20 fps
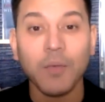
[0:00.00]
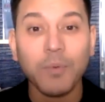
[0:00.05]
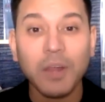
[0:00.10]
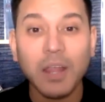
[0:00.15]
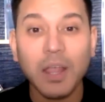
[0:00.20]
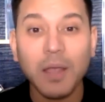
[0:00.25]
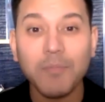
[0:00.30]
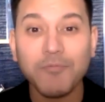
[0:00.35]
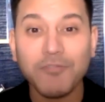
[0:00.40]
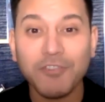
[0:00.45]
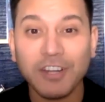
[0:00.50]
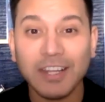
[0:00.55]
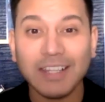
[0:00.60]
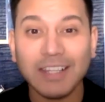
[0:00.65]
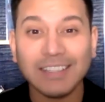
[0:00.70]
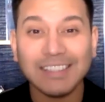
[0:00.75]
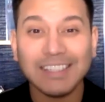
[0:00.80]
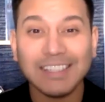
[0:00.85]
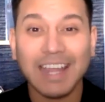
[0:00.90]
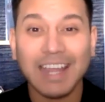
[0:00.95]
We are
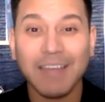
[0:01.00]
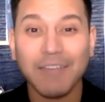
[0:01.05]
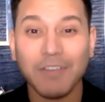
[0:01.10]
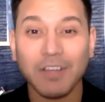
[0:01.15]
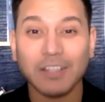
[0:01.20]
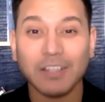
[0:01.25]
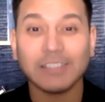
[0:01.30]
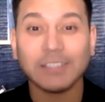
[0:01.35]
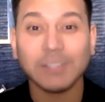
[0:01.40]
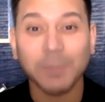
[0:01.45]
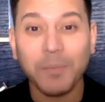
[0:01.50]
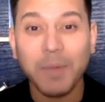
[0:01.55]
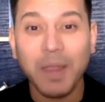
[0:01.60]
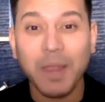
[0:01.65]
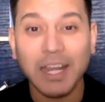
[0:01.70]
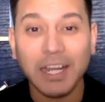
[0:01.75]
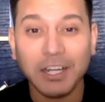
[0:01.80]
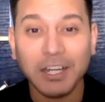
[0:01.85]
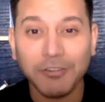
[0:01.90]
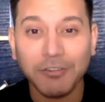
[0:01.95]
bringing together some
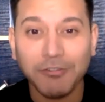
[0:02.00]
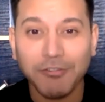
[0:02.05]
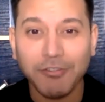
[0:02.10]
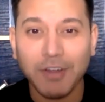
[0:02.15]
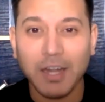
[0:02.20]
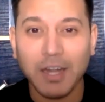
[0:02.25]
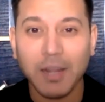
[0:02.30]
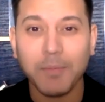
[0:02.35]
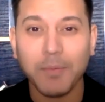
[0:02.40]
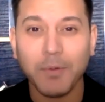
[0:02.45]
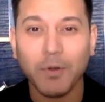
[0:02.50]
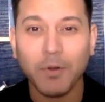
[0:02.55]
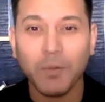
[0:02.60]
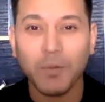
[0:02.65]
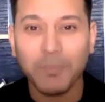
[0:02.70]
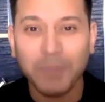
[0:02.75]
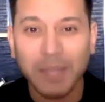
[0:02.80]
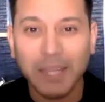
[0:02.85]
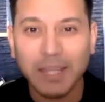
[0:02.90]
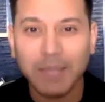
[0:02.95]
incredible
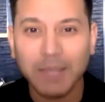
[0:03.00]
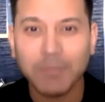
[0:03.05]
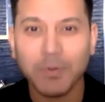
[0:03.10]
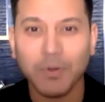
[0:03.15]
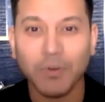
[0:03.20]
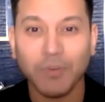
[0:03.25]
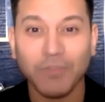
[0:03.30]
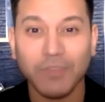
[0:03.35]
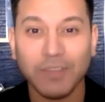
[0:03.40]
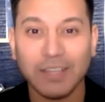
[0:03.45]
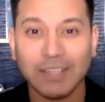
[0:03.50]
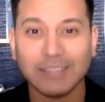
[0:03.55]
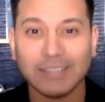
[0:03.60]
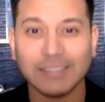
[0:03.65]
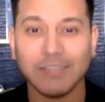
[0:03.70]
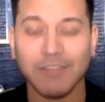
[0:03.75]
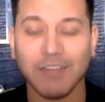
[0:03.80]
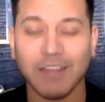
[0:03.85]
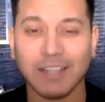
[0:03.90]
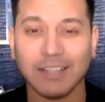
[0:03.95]
people for this
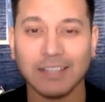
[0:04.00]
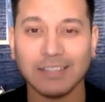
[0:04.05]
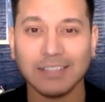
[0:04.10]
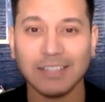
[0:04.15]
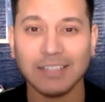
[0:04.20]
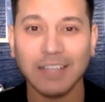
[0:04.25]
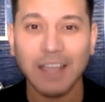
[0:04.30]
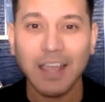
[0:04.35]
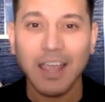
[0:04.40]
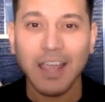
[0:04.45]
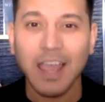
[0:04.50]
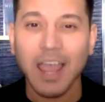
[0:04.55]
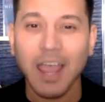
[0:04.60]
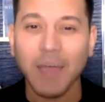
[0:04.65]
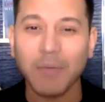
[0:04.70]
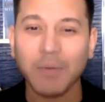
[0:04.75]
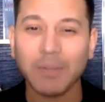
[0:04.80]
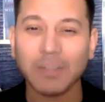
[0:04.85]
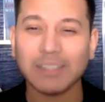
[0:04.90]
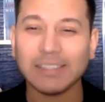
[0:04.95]
event.
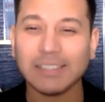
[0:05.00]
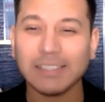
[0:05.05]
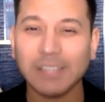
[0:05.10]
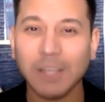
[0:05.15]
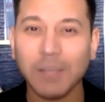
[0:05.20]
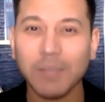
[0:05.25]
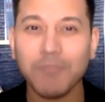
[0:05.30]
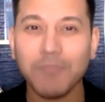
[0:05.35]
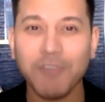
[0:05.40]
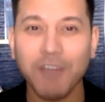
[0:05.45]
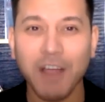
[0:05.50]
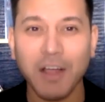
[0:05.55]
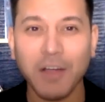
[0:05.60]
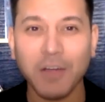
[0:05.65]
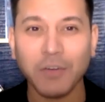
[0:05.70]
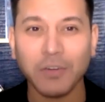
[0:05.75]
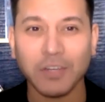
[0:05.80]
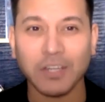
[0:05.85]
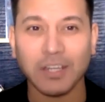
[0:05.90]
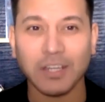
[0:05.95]
And we're so
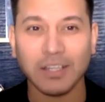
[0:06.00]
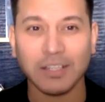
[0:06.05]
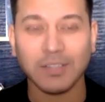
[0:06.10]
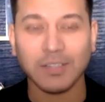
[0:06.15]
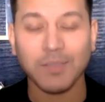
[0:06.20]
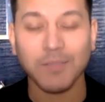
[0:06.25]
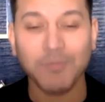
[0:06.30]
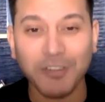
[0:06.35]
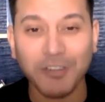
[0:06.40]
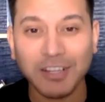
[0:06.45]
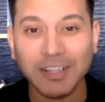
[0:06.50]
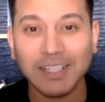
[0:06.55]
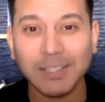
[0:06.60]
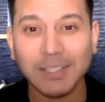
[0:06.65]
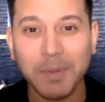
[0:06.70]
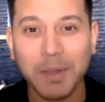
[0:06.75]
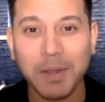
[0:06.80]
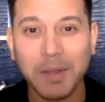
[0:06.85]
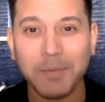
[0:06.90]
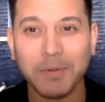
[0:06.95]
proud to bring
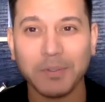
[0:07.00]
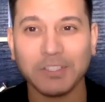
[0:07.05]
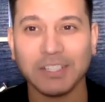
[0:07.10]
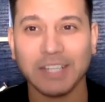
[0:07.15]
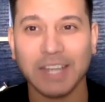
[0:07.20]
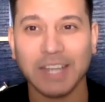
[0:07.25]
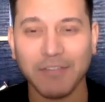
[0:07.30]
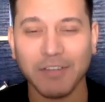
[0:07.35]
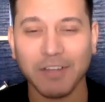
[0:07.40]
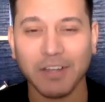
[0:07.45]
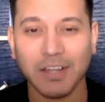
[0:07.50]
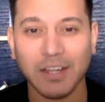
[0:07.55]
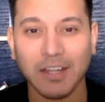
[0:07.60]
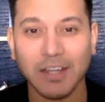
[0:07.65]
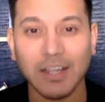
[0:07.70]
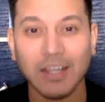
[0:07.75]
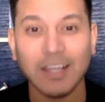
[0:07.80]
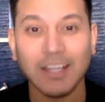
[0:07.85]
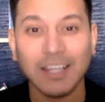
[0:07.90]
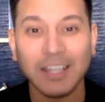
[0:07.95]
these people together.
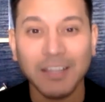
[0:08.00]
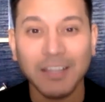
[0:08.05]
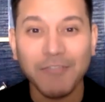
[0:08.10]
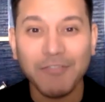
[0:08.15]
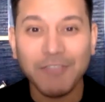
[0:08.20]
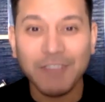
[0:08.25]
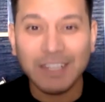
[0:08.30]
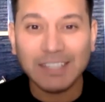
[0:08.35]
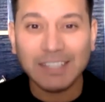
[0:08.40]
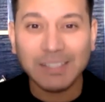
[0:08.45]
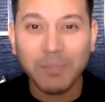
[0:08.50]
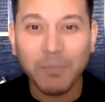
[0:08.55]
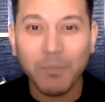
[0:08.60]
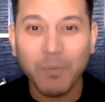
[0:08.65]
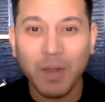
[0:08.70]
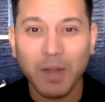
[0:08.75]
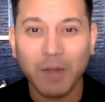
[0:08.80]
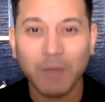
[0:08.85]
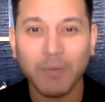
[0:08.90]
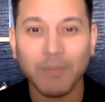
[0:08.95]
The reason
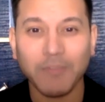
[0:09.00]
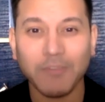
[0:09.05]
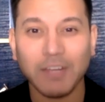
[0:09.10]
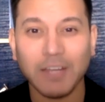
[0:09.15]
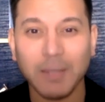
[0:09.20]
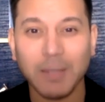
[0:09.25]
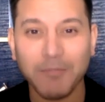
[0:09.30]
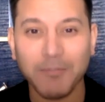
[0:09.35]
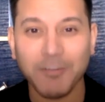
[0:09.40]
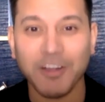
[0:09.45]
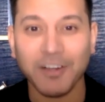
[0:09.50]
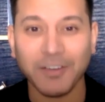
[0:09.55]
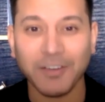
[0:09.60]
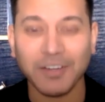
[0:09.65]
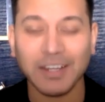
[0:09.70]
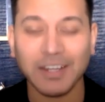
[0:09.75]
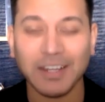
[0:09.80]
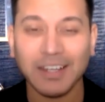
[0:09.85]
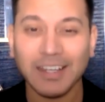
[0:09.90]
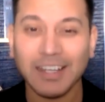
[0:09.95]
why we're really
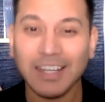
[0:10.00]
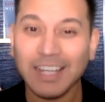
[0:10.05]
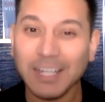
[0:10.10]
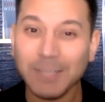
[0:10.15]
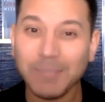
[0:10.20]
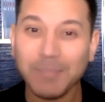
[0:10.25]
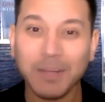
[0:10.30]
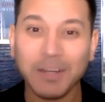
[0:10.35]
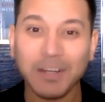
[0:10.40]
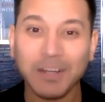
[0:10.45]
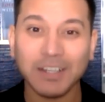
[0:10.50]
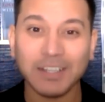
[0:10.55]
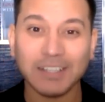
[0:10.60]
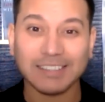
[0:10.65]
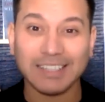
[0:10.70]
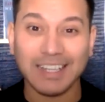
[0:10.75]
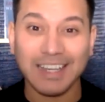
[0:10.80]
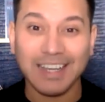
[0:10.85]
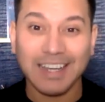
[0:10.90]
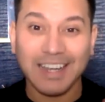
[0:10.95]
proud is
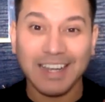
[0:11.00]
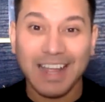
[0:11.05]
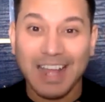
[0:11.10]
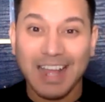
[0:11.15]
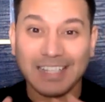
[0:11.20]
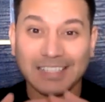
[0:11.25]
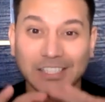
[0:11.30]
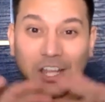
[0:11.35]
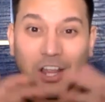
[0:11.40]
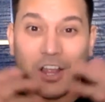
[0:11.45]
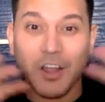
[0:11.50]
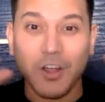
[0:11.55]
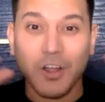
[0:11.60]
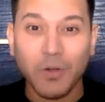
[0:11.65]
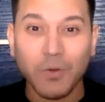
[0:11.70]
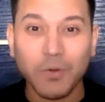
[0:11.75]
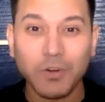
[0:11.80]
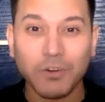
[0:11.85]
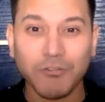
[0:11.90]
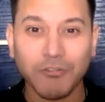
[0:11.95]
because as a
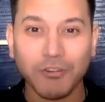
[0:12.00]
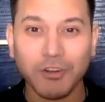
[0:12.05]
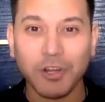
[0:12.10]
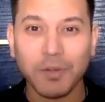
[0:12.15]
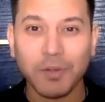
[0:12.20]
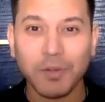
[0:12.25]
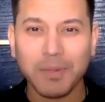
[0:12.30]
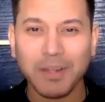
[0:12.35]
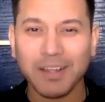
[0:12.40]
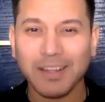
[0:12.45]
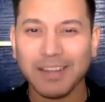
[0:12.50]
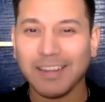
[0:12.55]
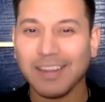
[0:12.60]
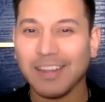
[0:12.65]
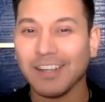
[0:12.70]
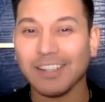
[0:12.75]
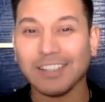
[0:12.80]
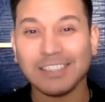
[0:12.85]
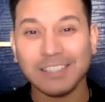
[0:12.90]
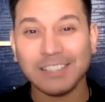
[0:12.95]
whole group,
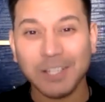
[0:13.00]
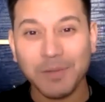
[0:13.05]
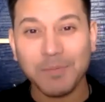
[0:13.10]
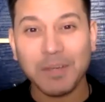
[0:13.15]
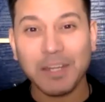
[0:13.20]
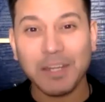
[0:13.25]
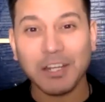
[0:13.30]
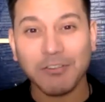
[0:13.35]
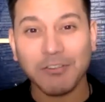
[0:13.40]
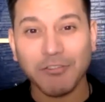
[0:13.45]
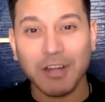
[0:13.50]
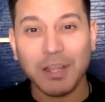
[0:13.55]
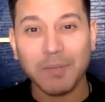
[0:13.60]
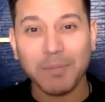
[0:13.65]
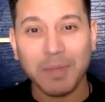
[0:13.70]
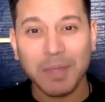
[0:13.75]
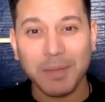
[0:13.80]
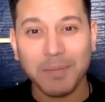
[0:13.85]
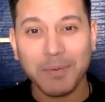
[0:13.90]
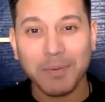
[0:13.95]
there are so many
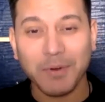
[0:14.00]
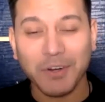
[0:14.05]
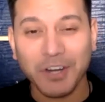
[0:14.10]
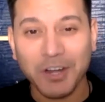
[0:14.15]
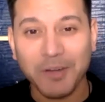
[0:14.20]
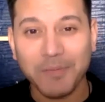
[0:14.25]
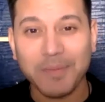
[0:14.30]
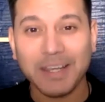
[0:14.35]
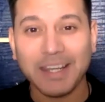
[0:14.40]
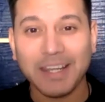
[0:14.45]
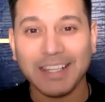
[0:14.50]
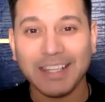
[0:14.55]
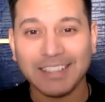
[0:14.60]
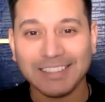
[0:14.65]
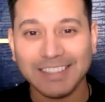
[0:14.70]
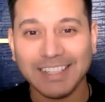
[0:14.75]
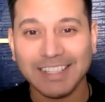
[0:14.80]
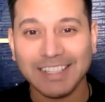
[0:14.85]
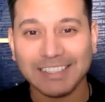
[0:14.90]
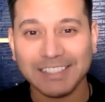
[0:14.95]
great people coming
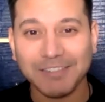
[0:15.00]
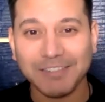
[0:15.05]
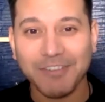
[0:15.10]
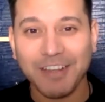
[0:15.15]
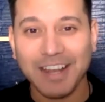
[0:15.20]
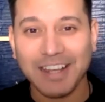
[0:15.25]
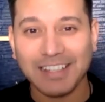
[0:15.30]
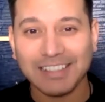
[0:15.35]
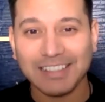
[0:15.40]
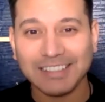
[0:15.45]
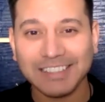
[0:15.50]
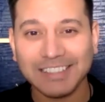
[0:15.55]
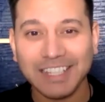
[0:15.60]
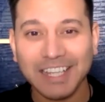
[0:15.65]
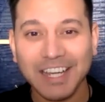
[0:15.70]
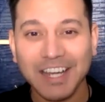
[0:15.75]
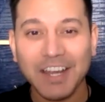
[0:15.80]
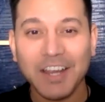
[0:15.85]
into this event.